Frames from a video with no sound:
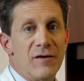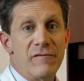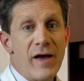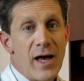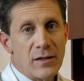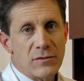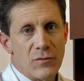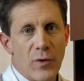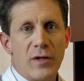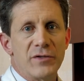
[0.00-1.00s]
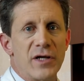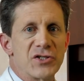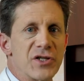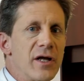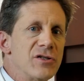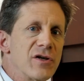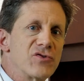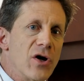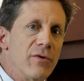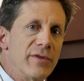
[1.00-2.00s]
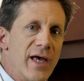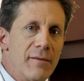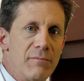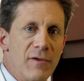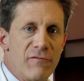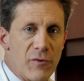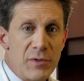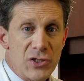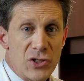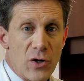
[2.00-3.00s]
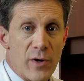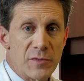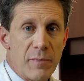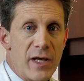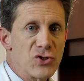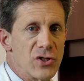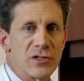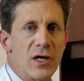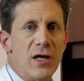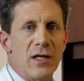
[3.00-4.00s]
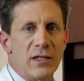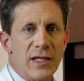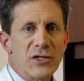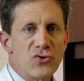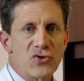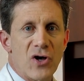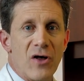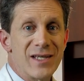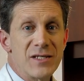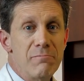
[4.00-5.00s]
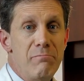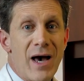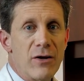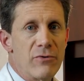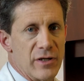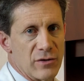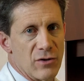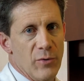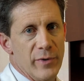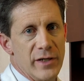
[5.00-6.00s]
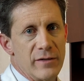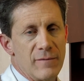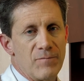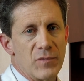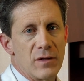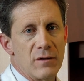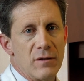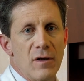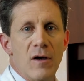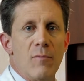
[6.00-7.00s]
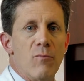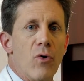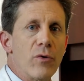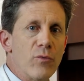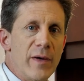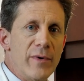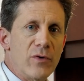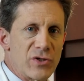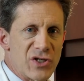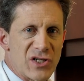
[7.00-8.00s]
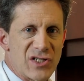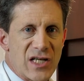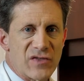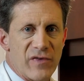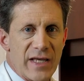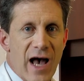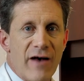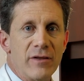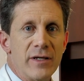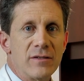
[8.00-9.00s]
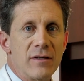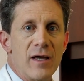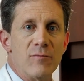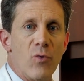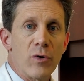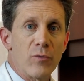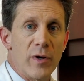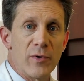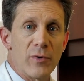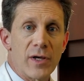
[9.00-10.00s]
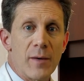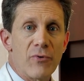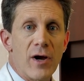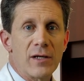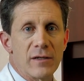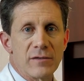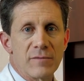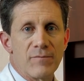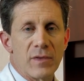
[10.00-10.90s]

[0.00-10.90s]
In fact, well-done studies have shown that for P C O S patients, letrozole is better than Clomid. More women will successfully ovulate and more women will get pregnant.